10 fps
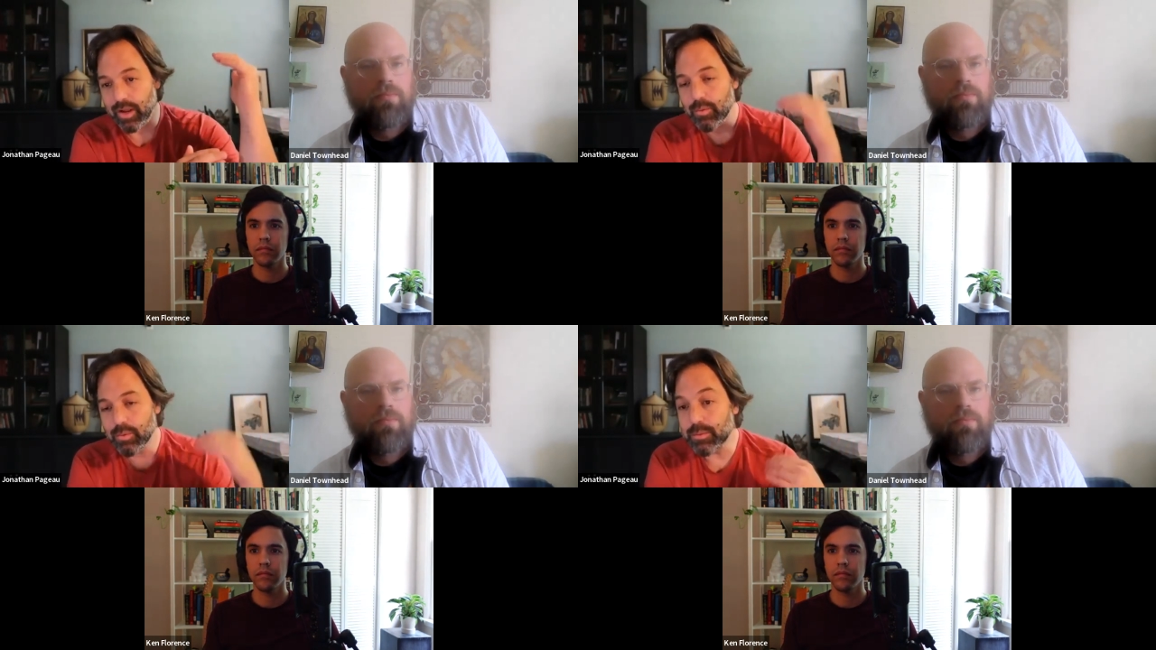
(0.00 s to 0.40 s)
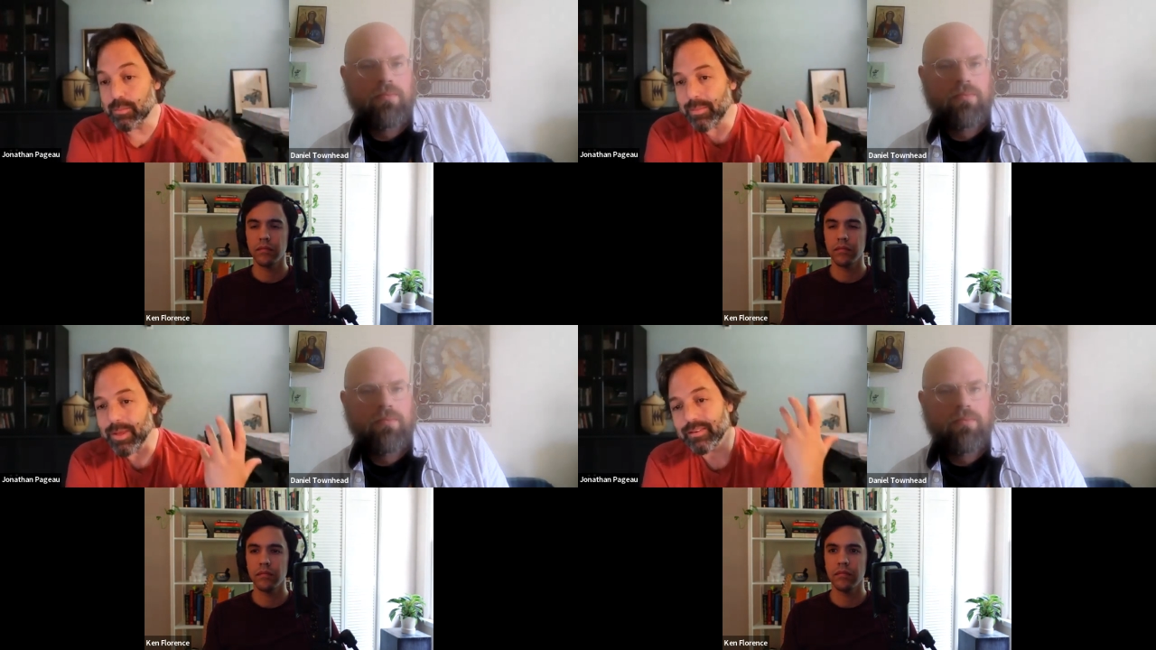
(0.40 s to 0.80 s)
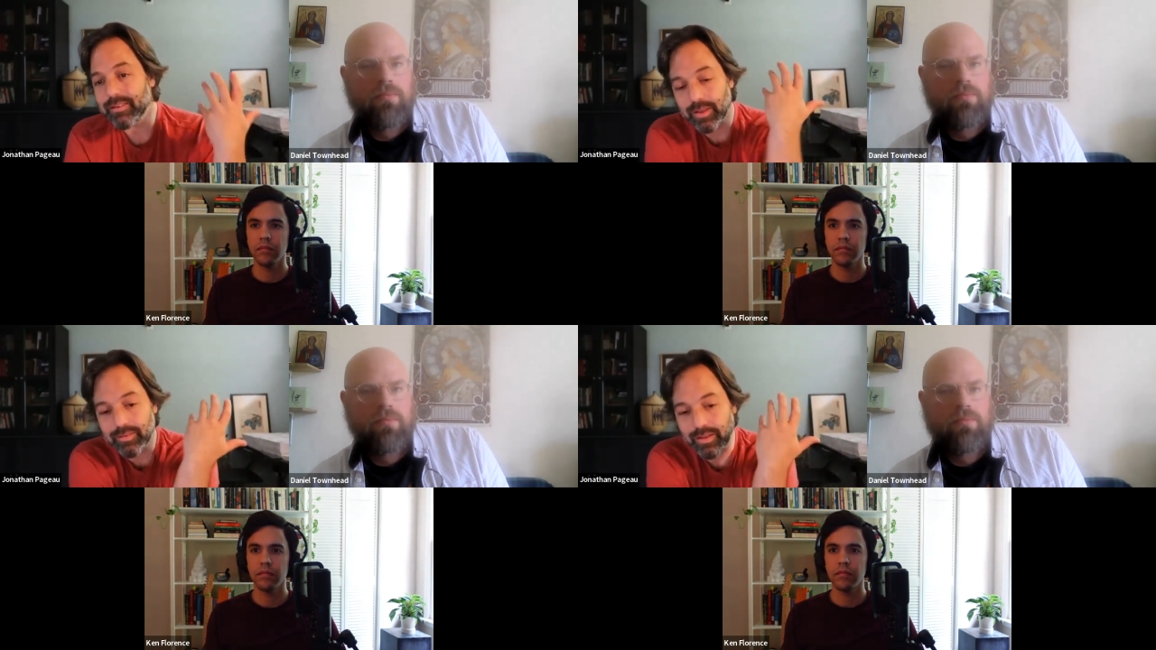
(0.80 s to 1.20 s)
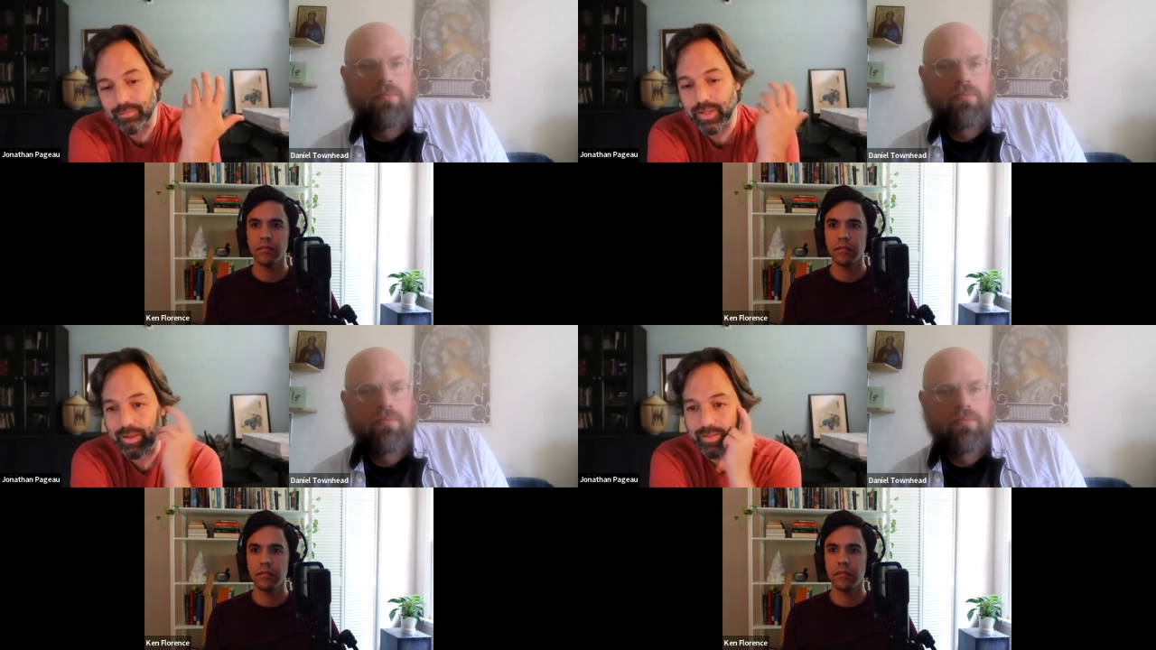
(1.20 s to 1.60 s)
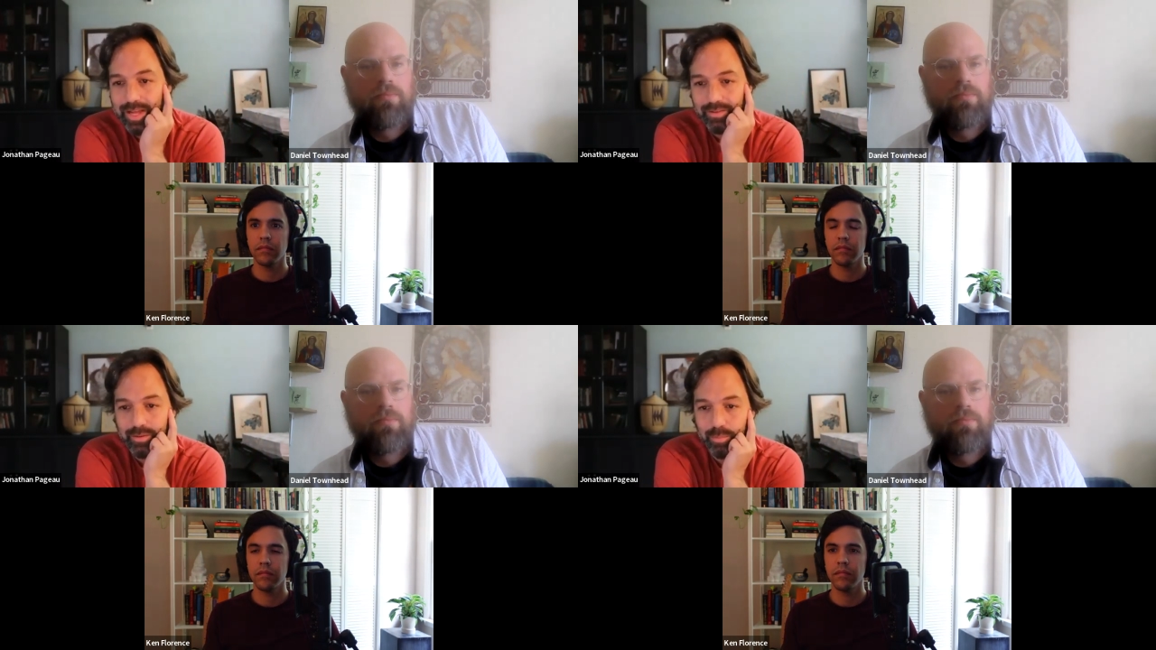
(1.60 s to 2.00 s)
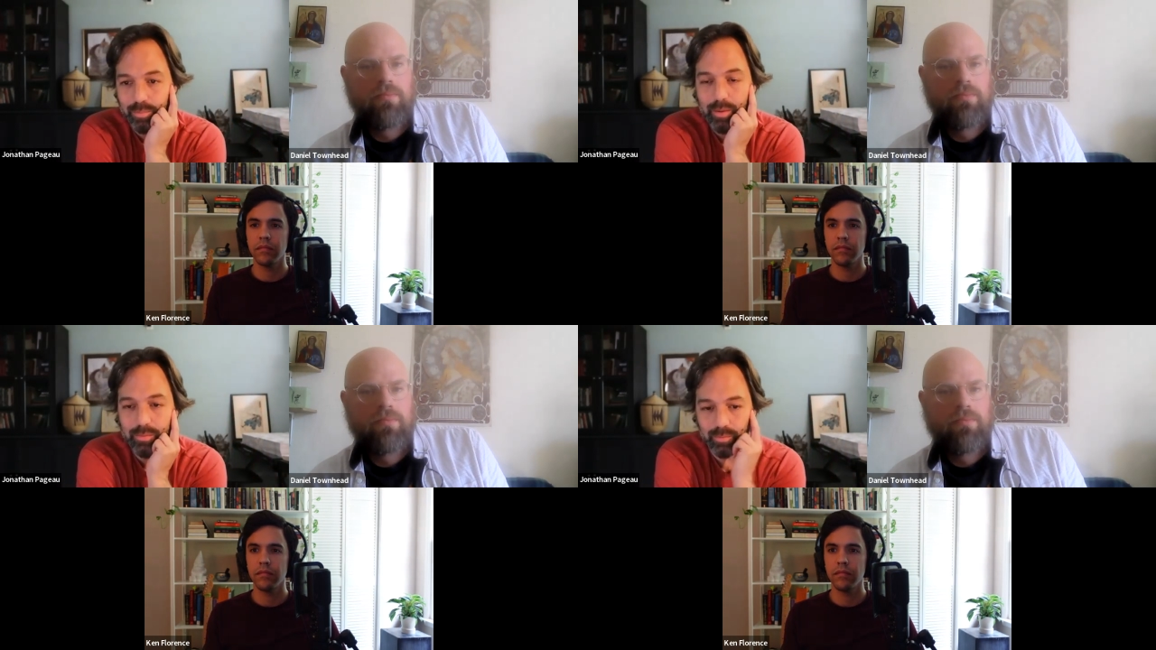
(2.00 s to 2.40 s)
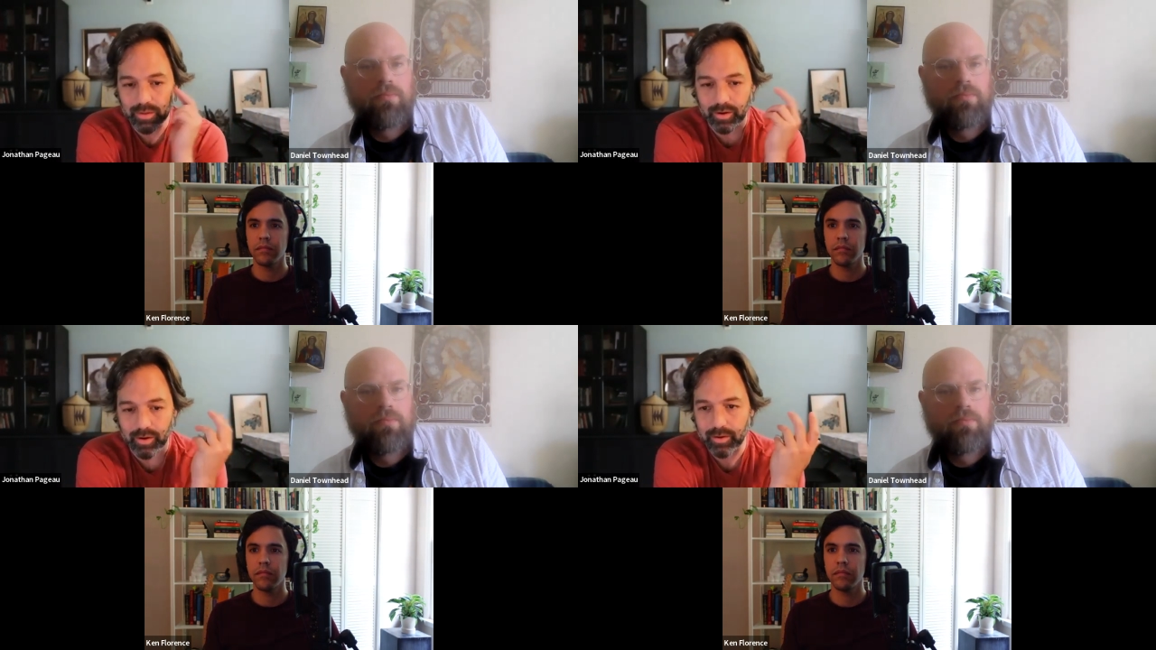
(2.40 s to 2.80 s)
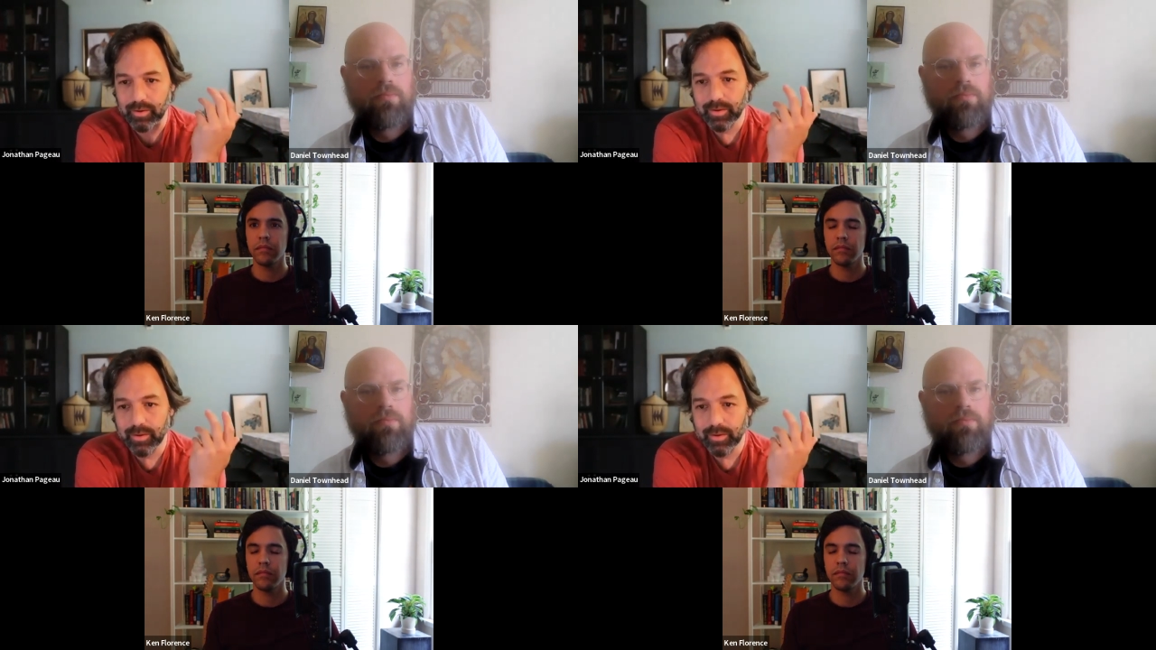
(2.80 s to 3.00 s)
Speaker 1: which maybe sometimes I feel like that's the problem with our